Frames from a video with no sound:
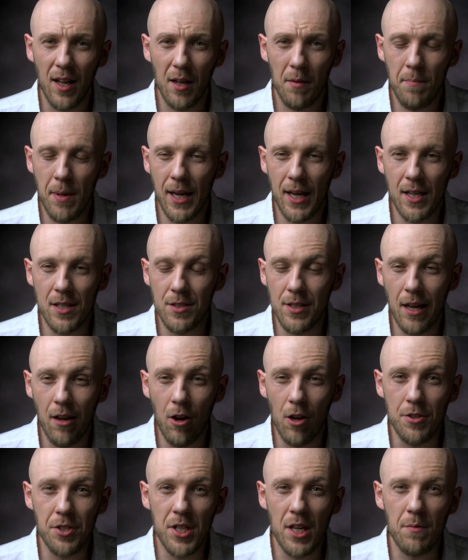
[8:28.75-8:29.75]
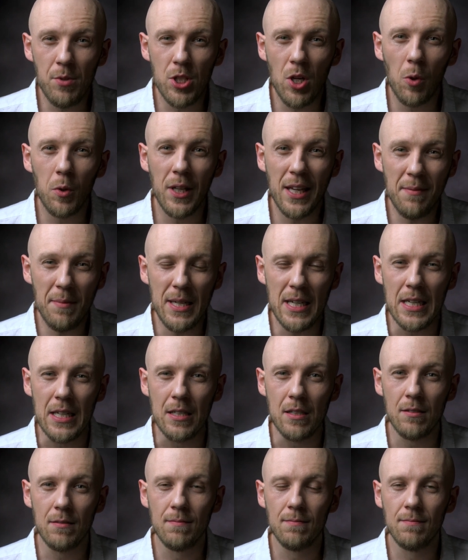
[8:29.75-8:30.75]
Because they all seem so
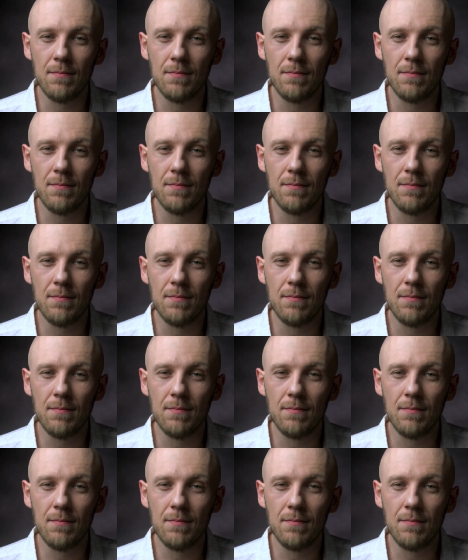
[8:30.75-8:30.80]
limited.